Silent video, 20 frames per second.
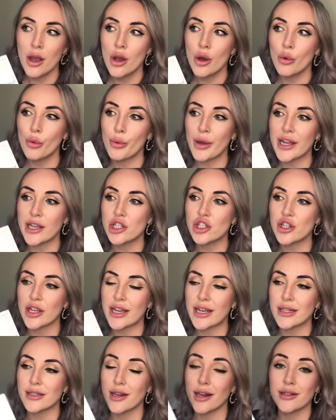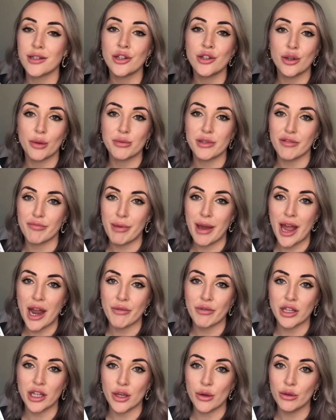which is, as an adoptive
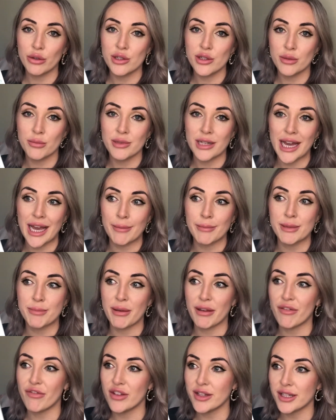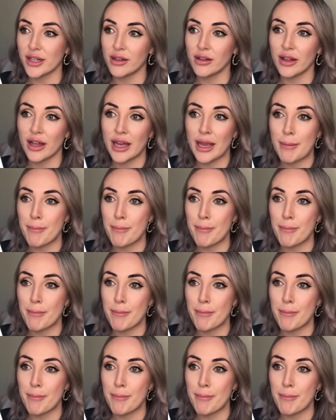parent, you can sometimes be physically,